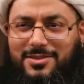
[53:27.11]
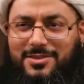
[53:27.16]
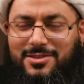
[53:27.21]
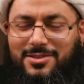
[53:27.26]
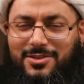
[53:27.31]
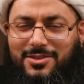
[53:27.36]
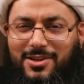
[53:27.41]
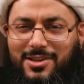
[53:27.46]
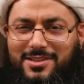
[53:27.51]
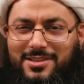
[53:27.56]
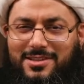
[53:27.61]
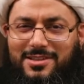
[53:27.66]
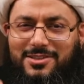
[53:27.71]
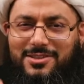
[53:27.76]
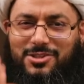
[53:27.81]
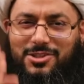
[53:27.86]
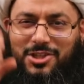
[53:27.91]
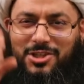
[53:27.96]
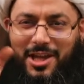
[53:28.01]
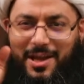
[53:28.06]
They say, Do not
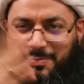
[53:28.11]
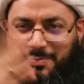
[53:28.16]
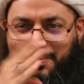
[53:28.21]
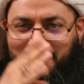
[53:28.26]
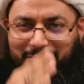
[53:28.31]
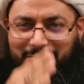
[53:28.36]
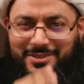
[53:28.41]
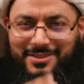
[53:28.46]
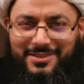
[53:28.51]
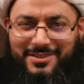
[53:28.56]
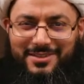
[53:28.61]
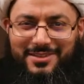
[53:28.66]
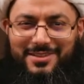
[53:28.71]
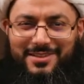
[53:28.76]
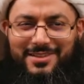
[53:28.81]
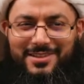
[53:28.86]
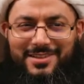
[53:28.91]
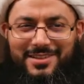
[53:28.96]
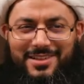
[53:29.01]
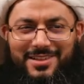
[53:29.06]
speak about
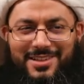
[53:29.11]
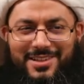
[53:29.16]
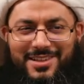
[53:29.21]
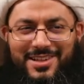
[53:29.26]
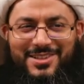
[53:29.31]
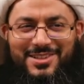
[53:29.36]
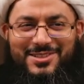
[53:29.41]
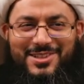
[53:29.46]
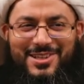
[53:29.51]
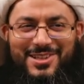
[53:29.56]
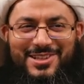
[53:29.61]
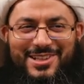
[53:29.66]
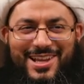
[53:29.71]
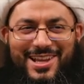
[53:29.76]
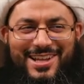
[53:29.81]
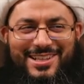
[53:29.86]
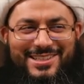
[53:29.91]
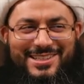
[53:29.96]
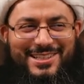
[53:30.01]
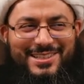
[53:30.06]
Don't
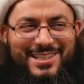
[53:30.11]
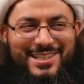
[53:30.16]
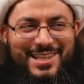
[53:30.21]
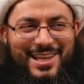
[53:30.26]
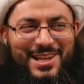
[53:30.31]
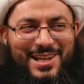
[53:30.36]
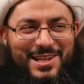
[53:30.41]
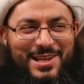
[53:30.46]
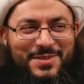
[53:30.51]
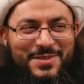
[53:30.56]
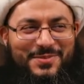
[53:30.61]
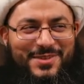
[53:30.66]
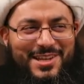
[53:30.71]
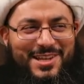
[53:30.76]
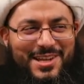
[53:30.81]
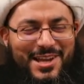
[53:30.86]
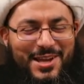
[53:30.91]
ever discuss it.